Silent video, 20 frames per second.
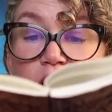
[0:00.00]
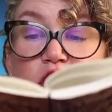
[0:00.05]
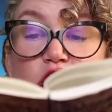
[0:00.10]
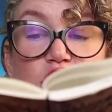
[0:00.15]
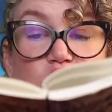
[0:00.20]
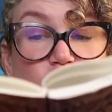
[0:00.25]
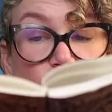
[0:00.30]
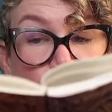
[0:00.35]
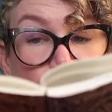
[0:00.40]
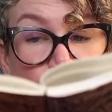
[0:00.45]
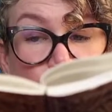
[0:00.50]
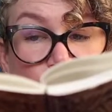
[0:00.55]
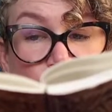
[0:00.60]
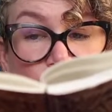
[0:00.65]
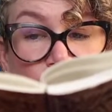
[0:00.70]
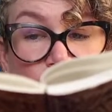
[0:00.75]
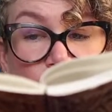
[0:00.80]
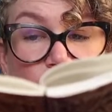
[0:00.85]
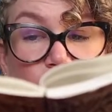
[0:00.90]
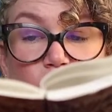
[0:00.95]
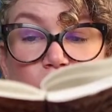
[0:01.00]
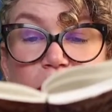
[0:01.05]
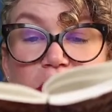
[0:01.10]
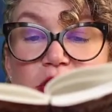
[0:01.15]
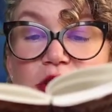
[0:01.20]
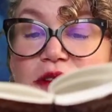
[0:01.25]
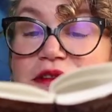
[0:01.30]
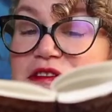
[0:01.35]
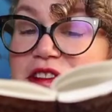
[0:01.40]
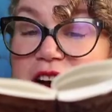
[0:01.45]
you who in
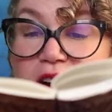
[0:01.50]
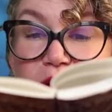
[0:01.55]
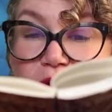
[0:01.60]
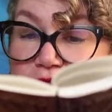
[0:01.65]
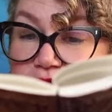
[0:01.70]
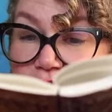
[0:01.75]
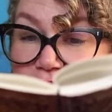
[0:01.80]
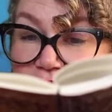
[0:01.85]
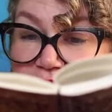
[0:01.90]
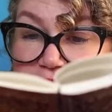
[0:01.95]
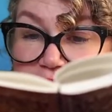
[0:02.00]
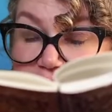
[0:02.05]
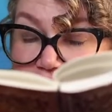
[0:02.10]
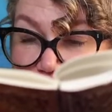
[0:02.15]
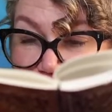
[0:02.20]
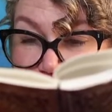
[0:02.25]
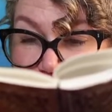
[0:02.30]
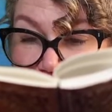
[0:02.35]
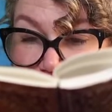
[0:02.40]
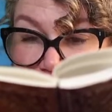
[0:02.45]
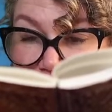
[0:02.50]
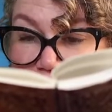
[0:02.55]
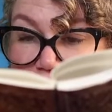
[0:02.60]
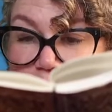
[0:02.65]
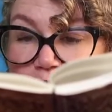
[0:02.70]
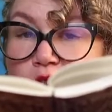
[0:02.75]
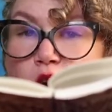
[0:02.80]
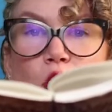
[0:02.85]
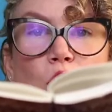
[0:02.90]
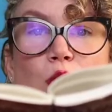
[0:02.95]
your very confidence with her
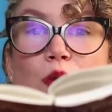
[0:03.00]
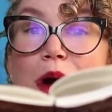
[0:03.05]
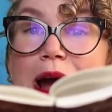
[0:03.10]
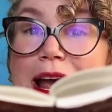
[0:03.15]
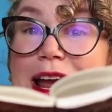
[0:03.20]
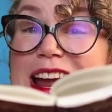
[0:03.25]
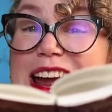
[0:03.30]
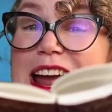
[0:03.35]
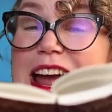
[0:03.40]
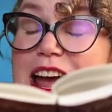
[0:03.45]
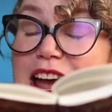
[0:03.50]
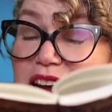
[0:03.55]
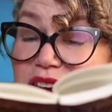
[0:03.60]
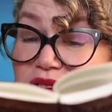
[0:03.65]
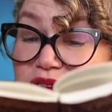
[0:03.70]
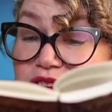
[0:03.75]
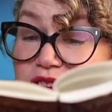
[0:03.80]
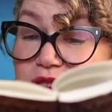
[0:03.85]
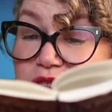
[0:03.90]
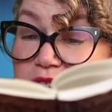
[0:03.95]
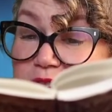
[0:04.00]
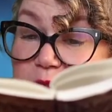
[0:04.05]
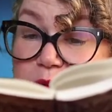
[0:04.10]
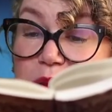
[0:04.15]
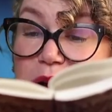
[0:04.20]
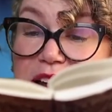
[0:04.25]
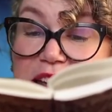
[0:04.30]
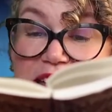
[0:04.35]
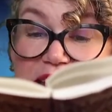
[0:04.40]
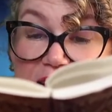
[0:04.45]
weigh everything
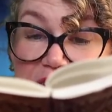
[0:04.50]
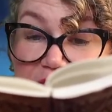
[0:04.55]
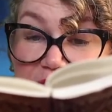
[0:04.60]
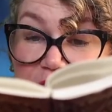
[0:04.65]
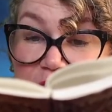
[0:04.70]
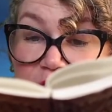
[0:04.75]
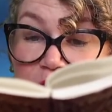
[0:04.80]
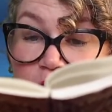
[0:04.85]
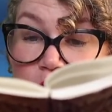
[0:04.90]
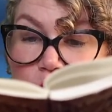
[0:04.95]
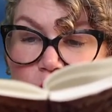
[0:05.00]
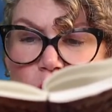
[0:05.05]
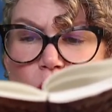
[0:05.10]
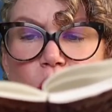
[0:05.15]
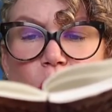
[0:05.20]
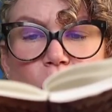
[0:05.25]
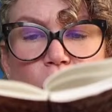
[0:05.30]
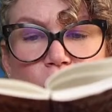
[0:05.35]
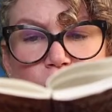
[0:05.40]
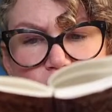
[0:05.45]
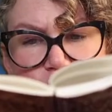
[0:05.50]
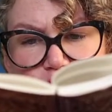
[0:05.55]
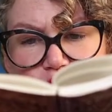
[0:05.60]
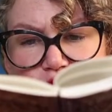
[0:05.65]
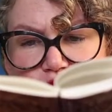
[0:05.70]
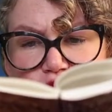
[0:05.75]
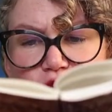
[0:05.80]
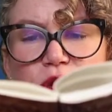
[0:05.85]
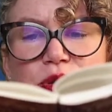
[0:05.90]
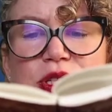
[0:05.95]
by gain, or
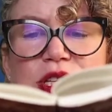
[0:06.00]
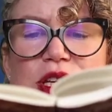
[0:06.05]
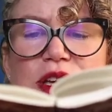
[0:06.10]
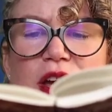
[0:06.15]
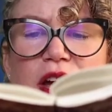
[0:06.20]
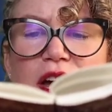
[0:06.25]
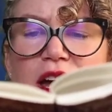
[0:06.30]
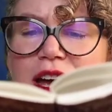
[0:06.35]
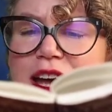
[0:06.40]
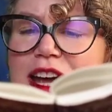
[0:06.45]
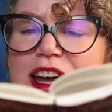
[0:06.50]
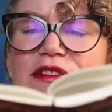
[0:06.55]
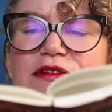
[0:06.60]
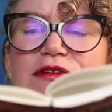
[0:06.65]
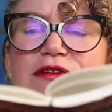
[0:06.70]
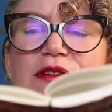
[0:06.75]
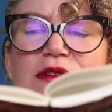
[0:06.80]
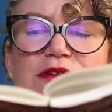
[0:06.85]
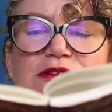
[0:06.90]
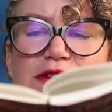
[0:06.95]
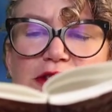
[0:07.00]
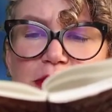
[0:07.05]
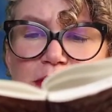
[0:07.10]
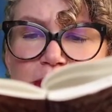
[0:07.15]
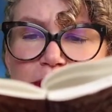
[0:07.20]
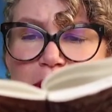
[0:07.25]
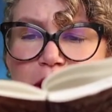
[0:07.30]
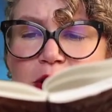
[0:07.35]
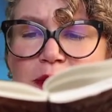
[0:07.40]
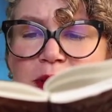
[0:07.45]
choosing her if for a
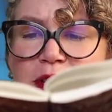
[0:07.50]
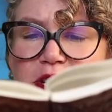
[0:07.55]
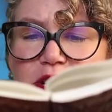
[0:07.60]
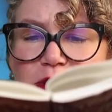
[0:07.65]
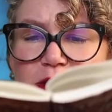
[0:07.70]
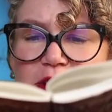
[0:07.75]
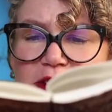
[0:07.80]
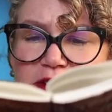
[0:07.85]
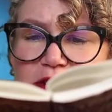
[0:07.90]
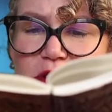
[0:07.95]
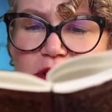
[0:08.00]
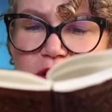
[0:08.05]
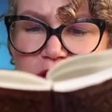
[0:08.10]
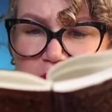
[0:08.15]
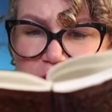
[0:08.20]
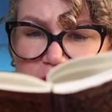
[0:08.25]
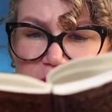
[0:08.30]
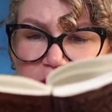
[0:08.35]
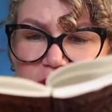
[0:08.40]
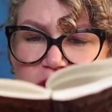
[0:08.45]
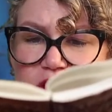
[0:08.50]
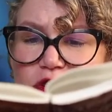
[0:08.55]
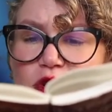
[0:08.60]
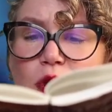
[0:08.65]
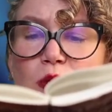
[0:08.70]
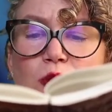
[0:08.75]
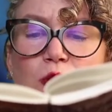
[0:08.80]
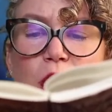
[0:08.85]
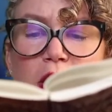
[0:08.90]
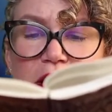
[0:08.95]
moment you were false enough to your
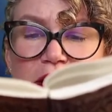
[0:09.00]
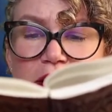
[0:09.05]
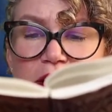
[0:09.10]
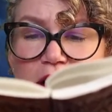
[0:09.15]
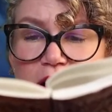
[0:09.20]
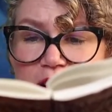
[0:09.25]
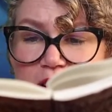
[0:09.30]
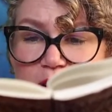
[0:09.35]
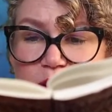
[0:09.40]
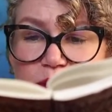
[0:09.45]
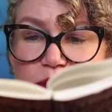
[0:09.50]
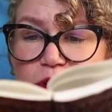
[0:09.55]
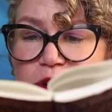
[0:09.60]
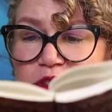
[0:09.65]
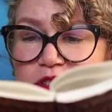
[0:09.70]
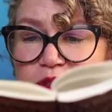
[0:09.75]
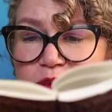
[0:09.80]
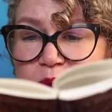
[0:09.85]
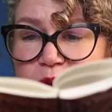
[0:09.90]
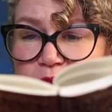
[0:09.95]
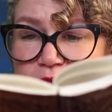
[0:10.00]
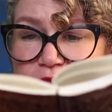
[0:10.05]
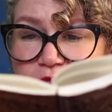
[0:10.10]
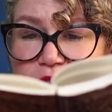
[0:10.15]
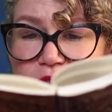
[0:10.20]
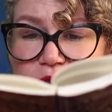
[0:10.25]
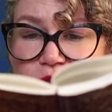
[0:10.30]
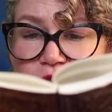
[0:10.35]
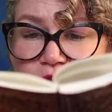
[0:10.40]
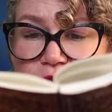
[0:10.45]
one guiding principle to
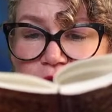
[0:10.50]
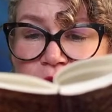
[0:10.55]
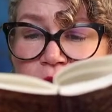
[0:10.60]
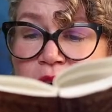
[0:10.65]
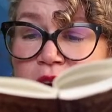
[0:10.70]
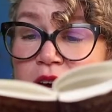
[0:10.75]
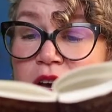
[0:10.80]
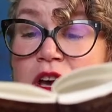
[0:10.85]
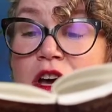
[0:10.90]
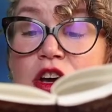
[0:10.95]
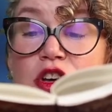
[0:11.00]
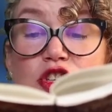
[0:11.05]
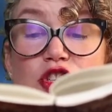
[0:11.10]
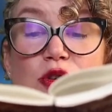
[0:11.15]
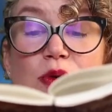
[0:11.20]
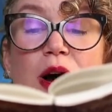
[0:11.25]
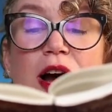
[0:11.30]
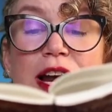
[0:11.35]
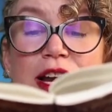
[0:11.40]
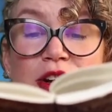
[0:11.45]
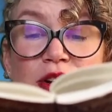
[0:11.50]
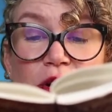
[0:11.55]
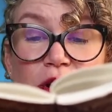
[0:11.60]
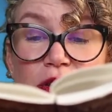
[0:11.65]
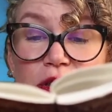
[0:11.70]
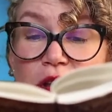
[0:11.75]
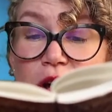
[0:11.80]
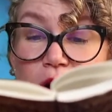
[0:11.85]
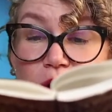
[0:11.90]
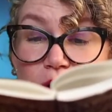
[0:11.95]
do so? Do I not
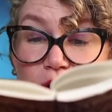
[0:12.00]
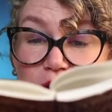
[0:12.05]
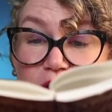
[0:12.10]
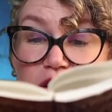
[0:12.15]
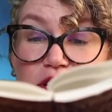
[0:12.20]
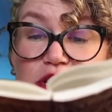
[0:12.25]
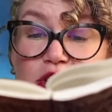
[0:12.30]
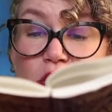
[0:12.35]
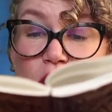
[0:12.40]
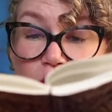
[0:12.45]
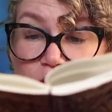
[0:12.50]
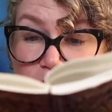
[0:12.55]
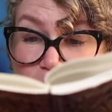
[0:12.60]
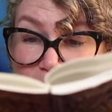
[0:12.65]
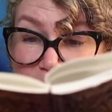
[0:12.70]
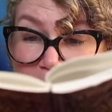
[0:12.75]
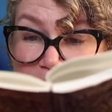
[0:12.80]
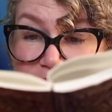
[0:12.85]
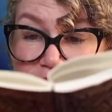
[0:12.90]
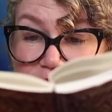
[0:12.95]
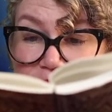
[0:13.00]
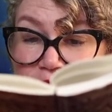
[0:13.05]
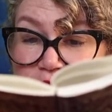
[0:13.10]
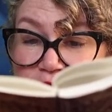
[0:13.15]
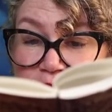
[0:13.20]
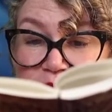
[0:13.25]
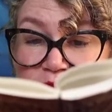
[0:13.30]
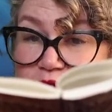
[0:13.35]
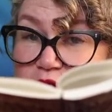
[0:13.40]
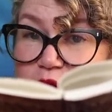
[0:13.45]
know that your repentance
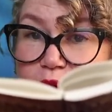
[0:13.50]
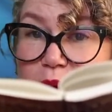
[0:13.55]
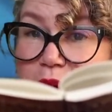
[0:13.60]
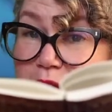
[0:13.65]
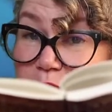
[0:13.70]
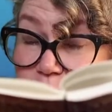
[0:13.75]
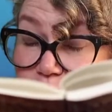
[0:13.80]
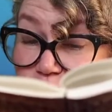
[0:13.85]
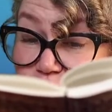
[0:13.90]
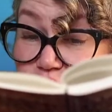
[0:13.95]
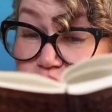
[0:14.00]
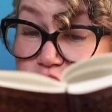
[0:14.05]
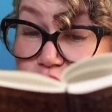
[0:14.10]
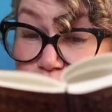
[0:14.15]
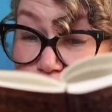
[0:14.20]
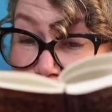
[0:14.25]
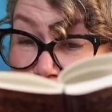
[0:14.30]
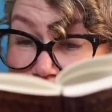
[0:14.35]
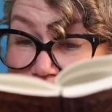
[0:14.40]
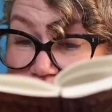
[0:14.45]
and regret would surely